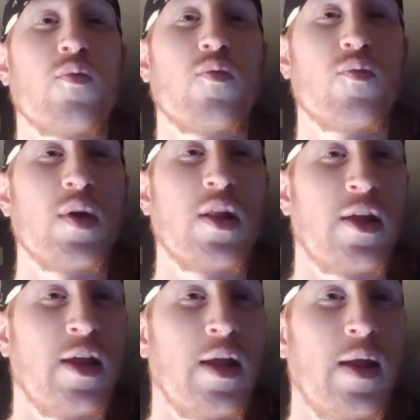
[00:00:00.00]

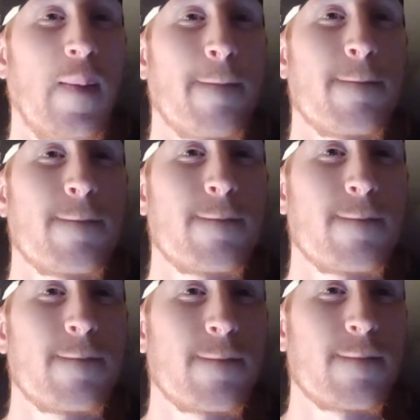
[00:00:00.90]
really
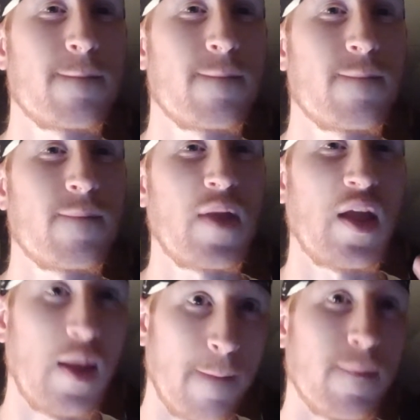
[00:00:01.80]

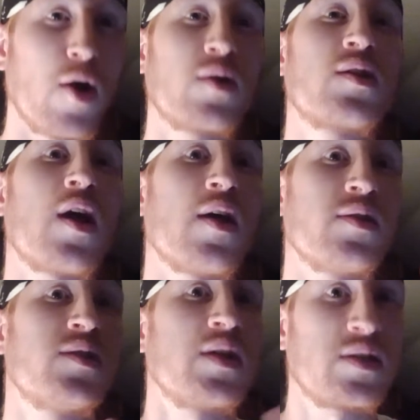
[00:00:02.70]
embarked on
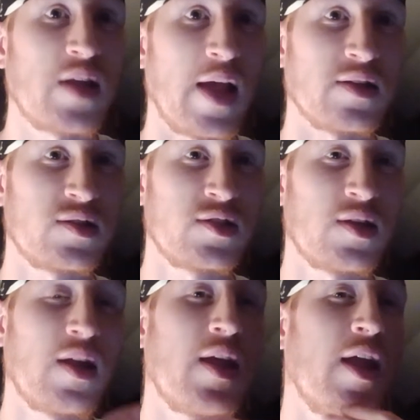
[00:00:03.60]
success
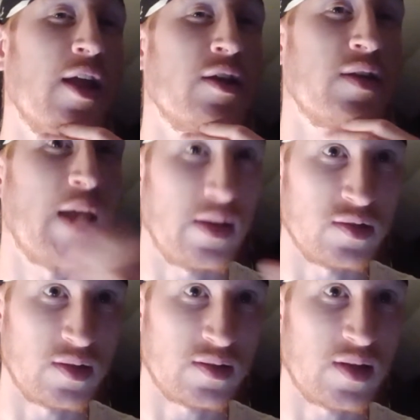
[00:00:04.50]
and gained
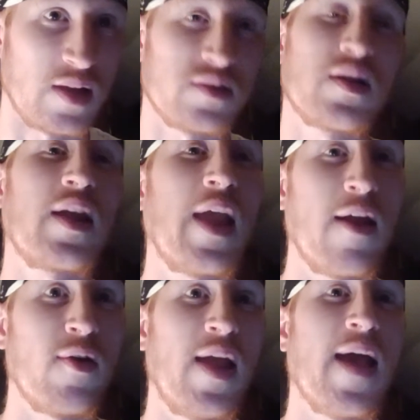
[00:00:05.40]
success like
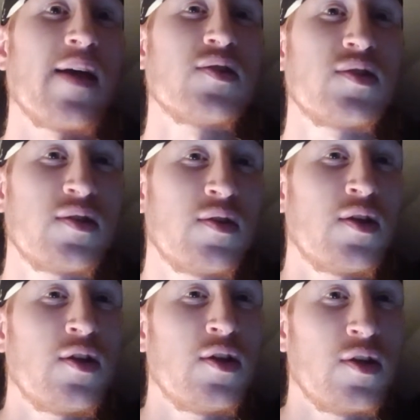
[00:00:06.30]
Harry has.
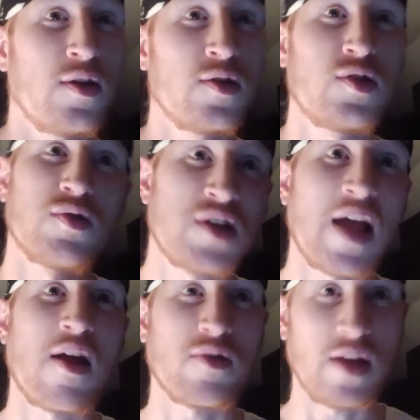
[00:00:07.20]
So
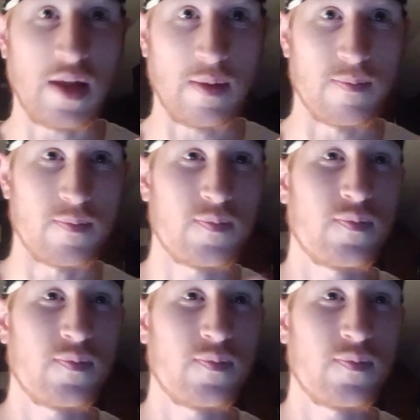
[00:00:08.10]
shout out to him.